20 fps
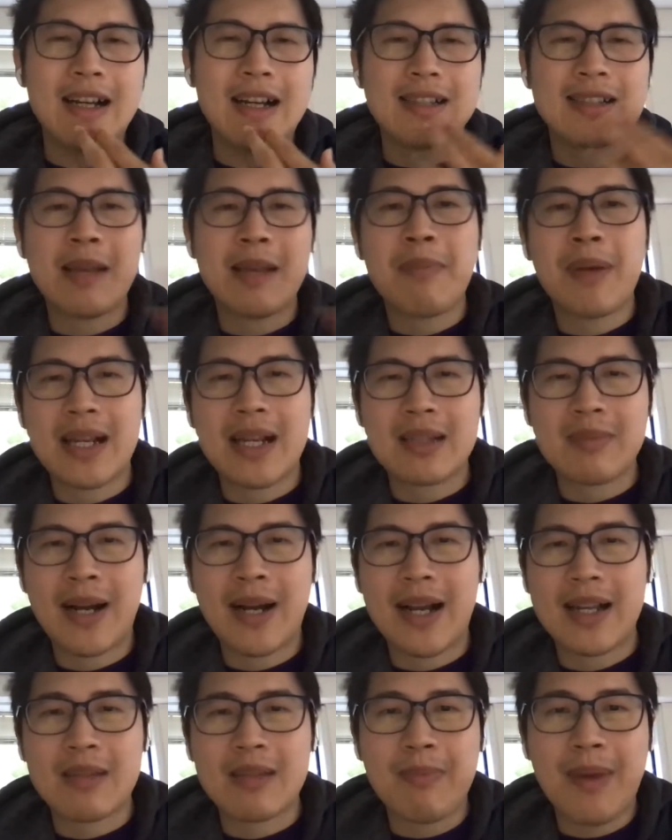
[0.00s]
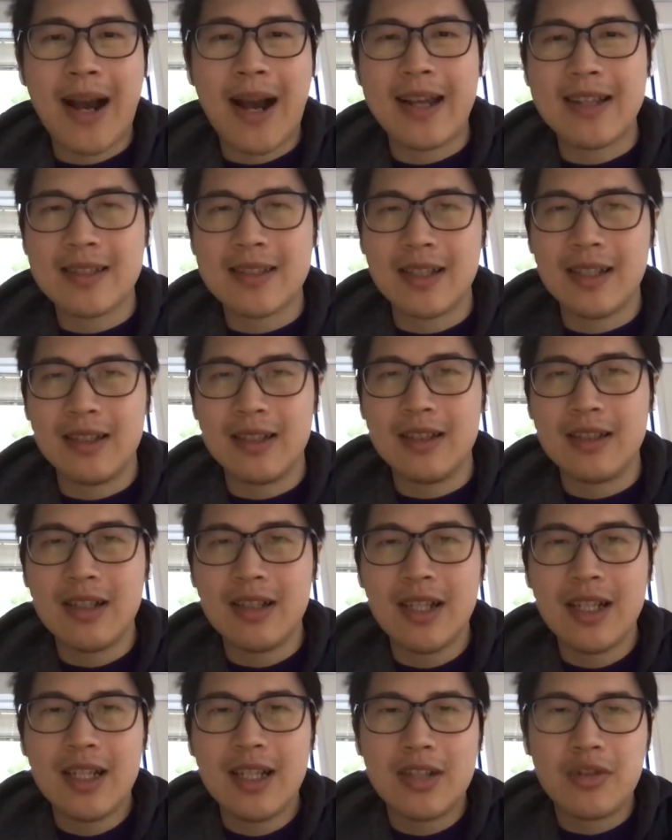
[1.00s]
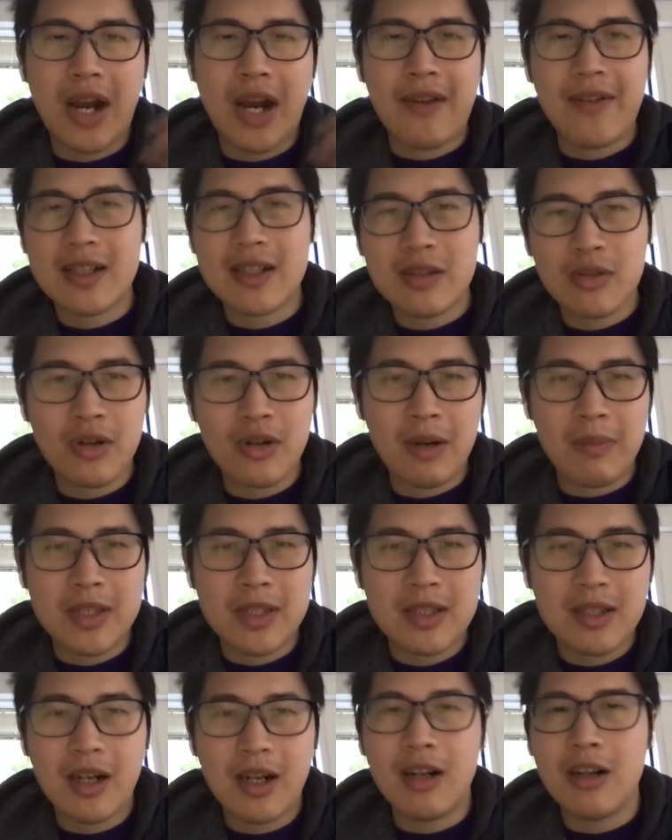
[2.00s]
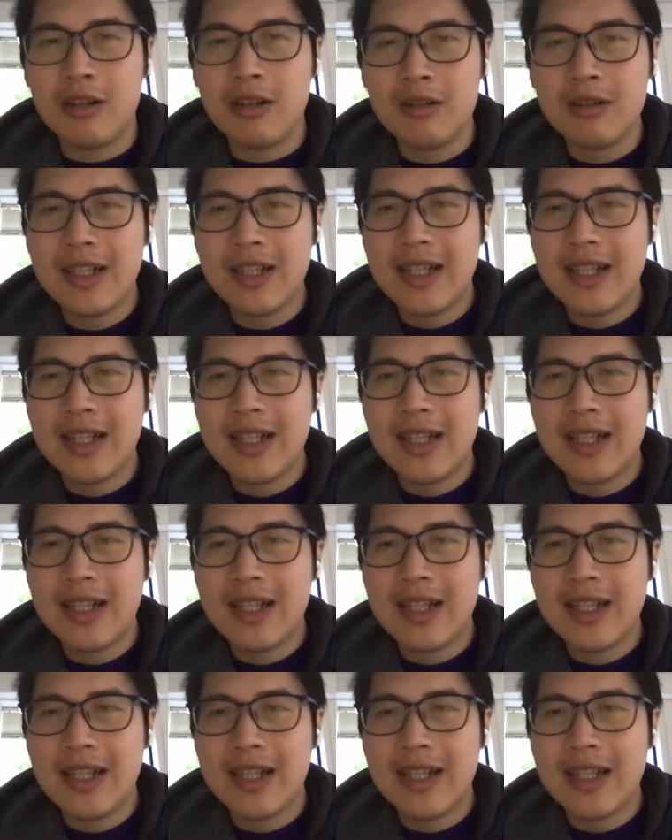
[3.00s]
C++, Python, JavaScript, Go,